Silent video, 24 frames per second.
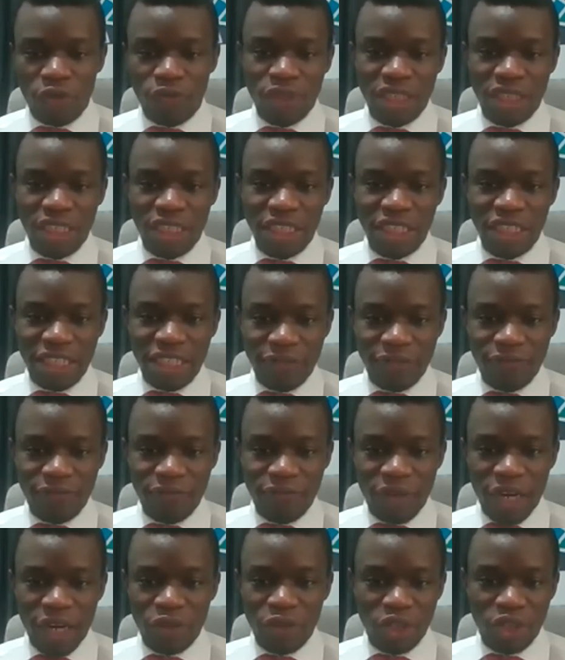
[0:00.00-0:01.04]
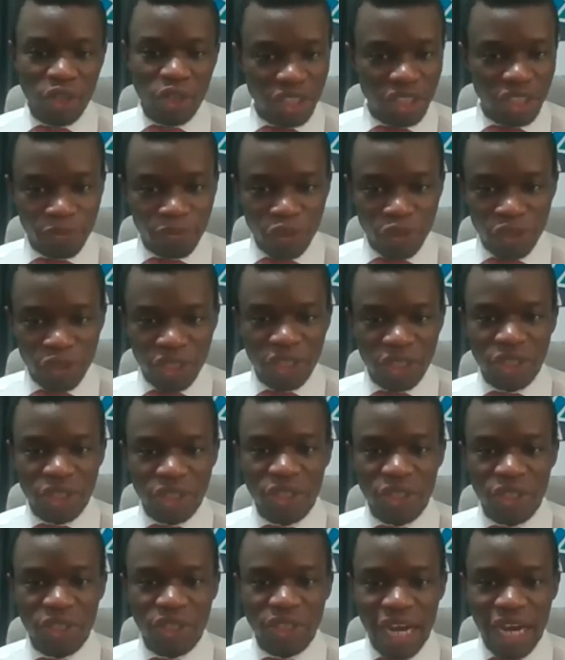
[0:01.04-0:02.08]
the devaluation or
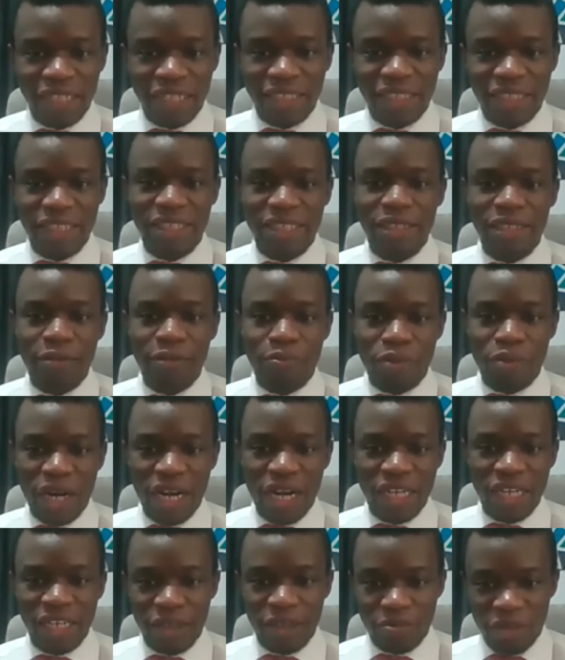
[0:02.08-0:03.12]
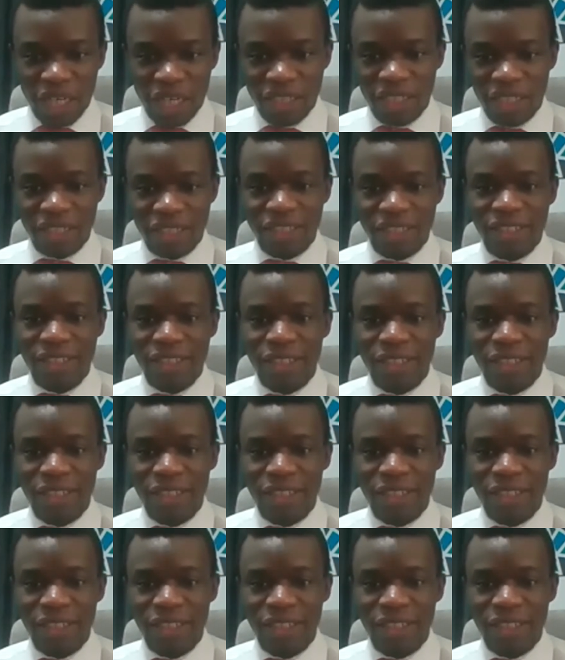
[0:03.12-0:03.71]
depreciation at the parallel market.